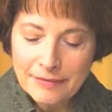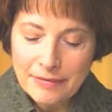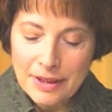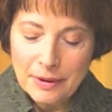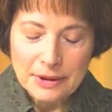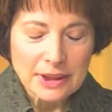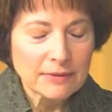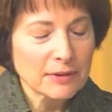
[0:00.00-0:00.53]

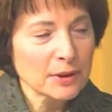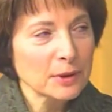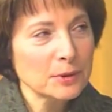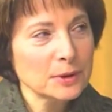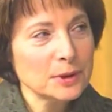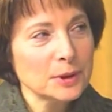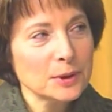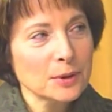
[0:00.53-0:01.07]
It's a very
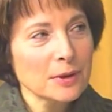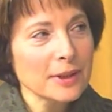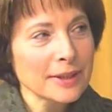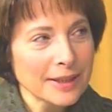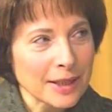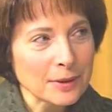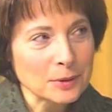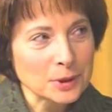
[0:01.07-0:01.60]
good story
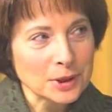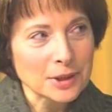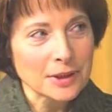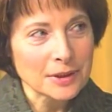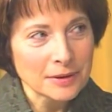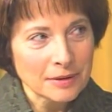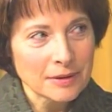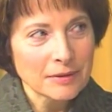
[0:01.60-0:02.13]
that you
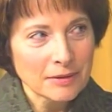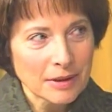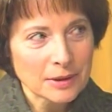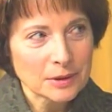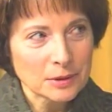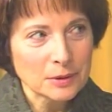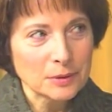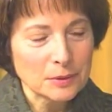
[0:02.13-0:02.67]
shared
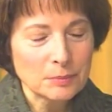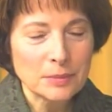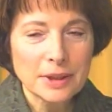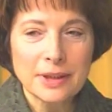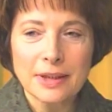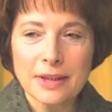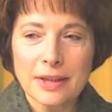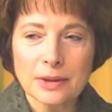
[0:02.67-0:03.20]
to
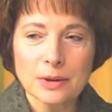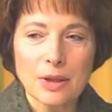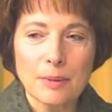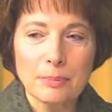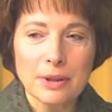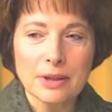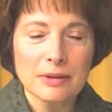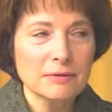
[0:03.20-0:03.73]
begin the
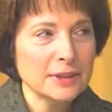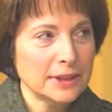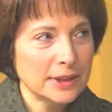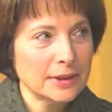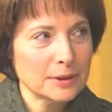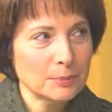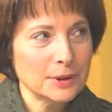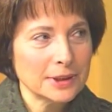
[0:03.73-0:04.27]
topic of
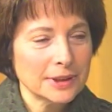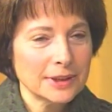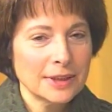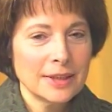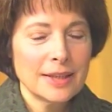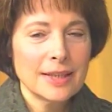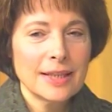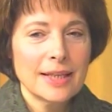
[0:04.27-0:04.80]
resentment.
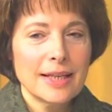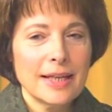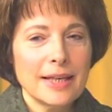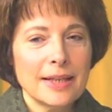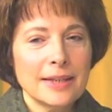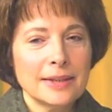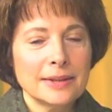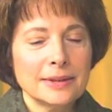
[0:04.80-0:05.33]

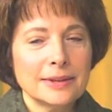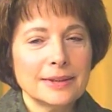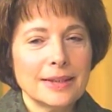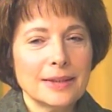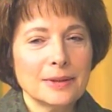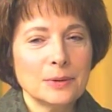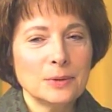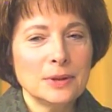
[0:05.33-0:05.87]
And
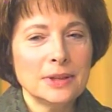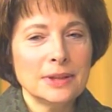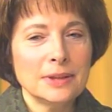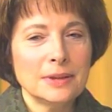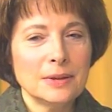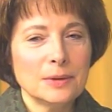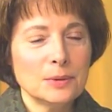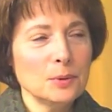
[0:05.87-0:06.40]
you
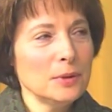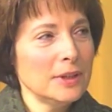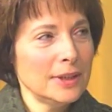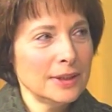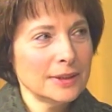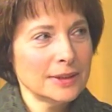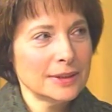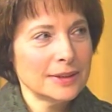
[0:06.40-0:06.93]
did 2
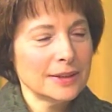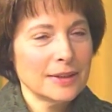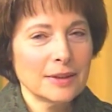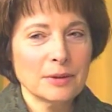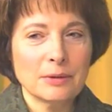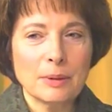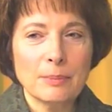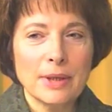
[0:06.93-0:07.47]
things.
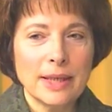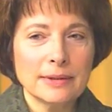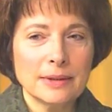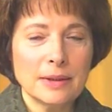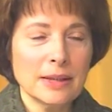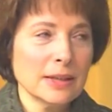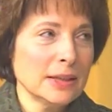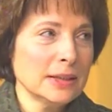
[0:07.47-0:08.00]
You
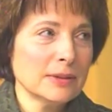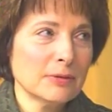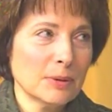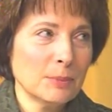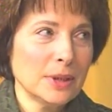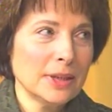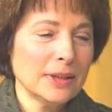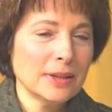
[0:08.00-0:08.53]
reminded, at least
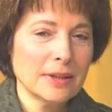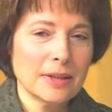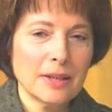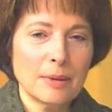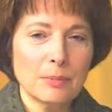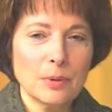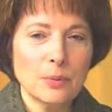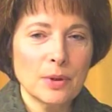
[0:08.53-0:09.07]
for me,
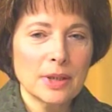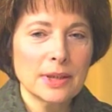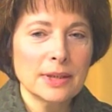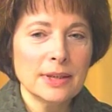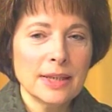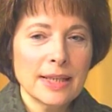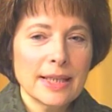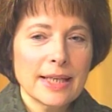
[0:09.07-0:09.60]
number
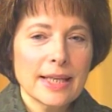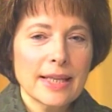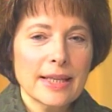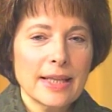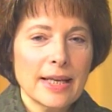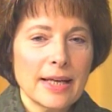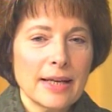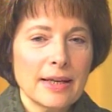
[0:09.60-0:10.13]
1,
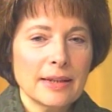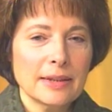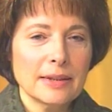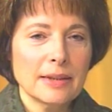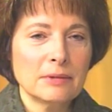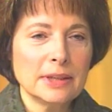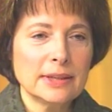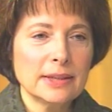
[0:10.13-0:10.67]
that
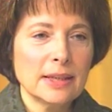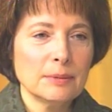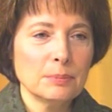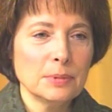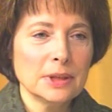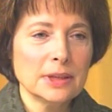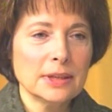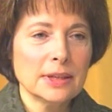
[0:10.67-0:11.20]

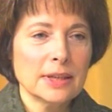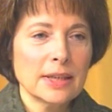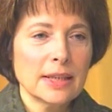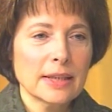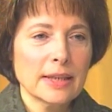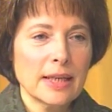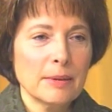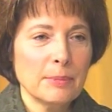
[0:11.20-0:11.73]
resentment
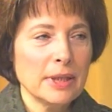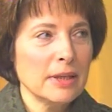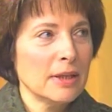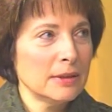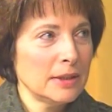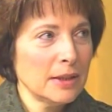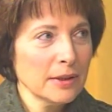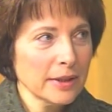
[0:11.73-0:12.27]
can be
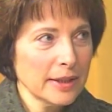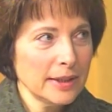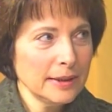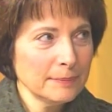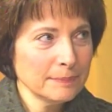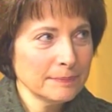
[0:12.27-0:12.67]
unhealthy.